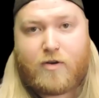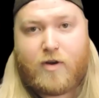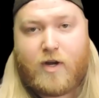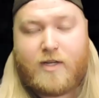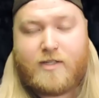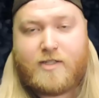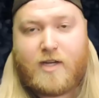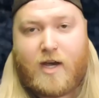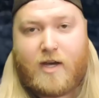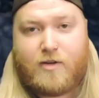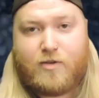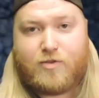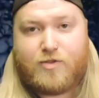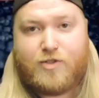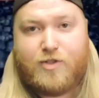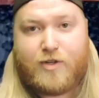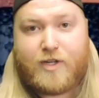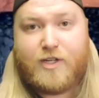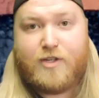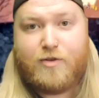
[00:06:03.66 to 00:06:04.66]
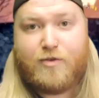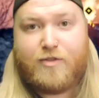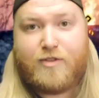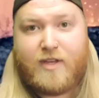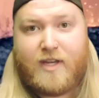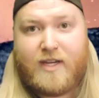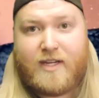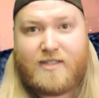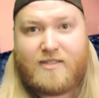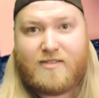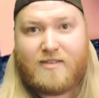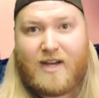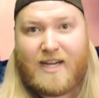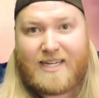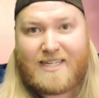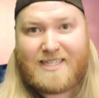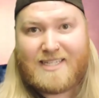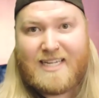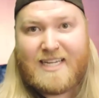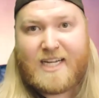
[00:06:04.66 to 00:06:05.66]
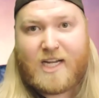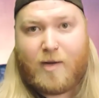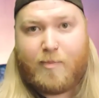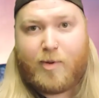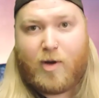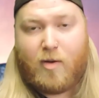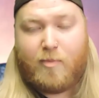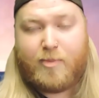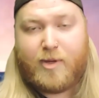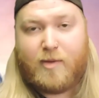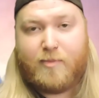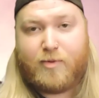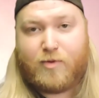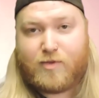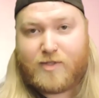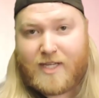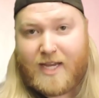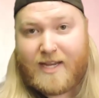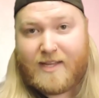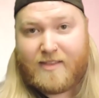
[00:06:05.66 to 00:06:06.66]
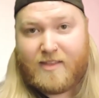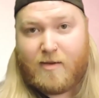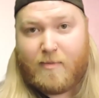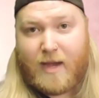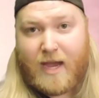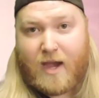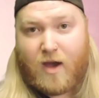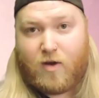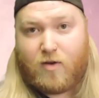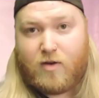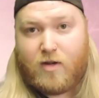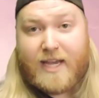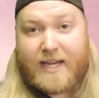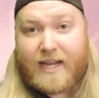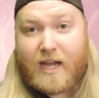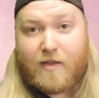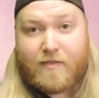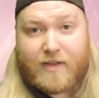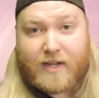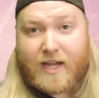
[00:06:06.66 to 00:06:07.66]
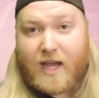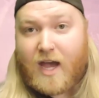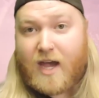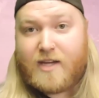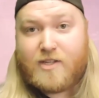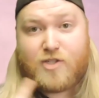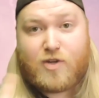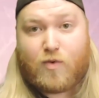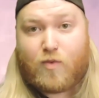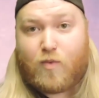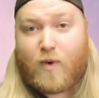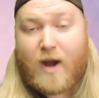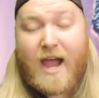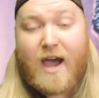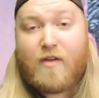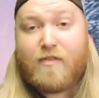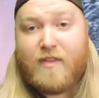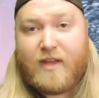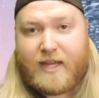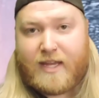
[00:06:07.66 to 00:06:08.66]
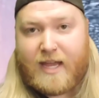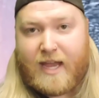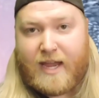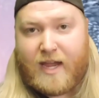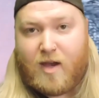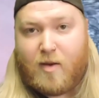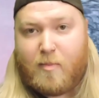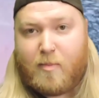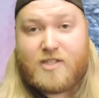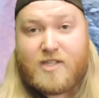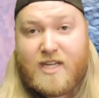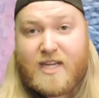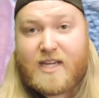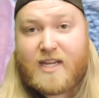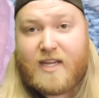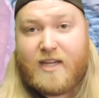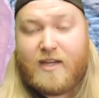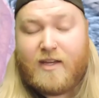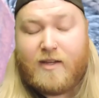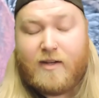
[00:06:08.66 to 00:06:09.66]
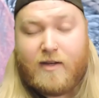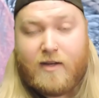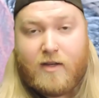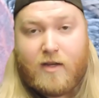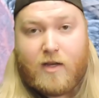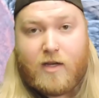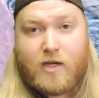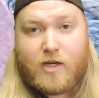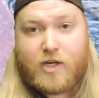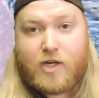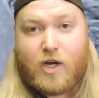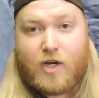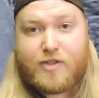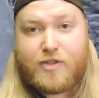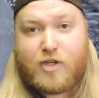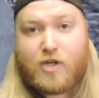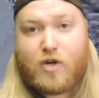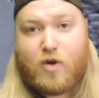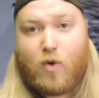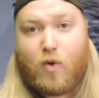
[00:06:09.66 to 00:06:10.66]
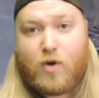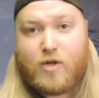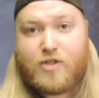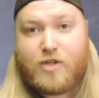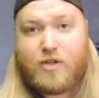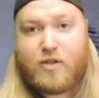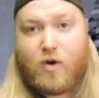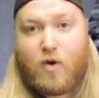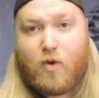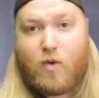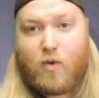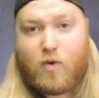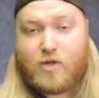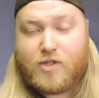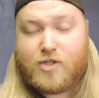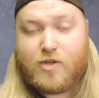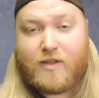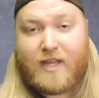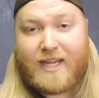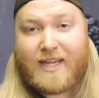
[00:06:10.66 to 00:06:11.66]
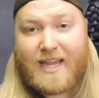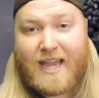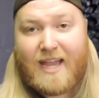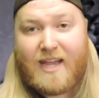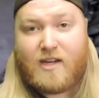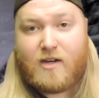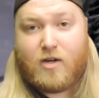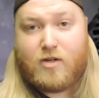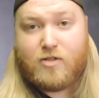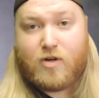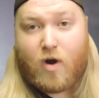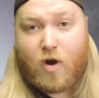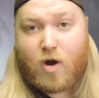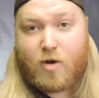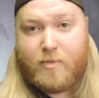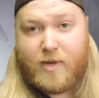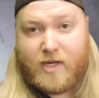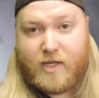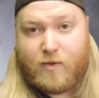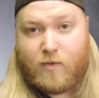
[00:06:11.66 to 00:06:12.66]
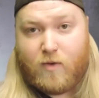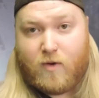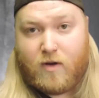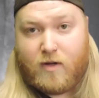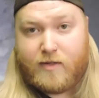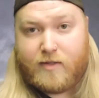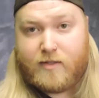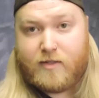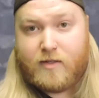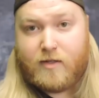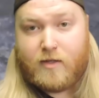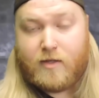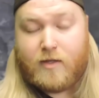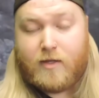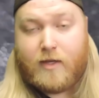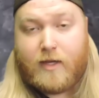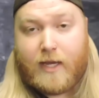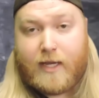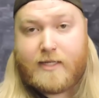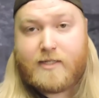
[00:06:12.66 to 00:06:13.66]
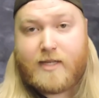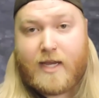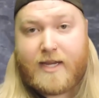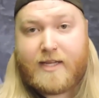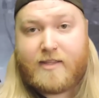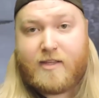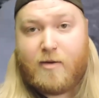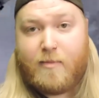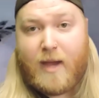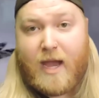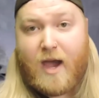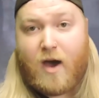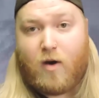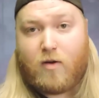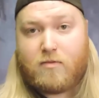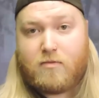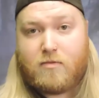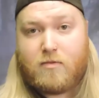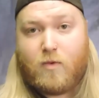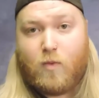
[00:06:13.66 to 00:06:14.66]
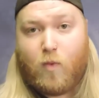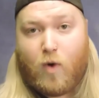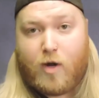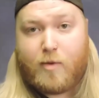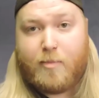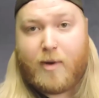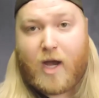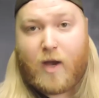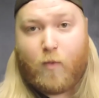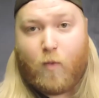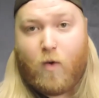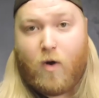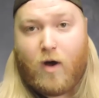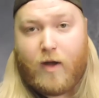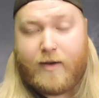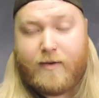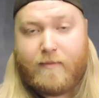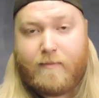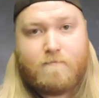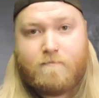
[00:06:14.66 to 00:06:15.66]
Cry titles, you can do things like sneak up on people, take them out, take out the guys around the camp, sneak in, cut the cord to the horn so they can't alarm anyone, and take them out, one by one.